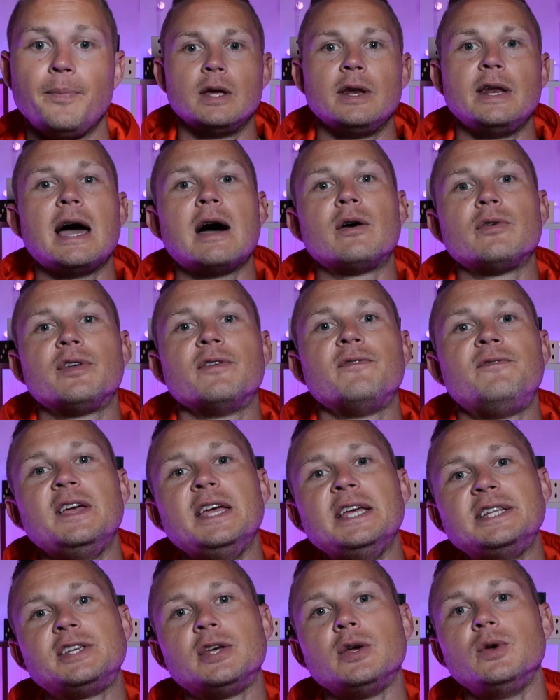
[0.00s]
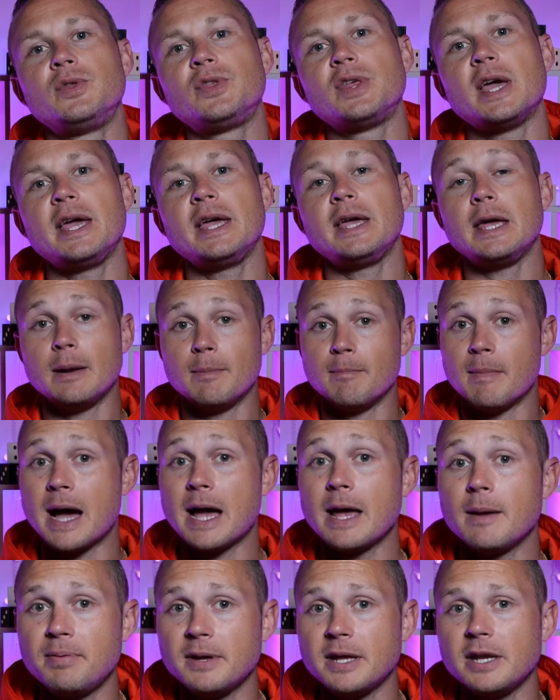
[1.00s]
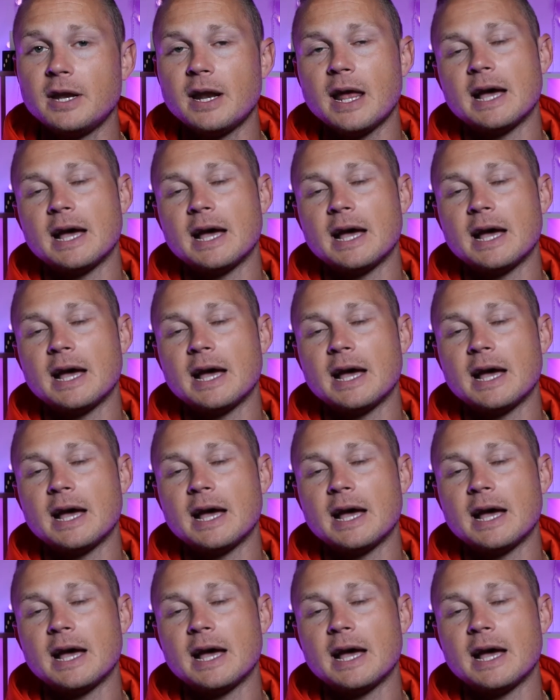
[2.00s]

Now, the V2 thing, in my opinion,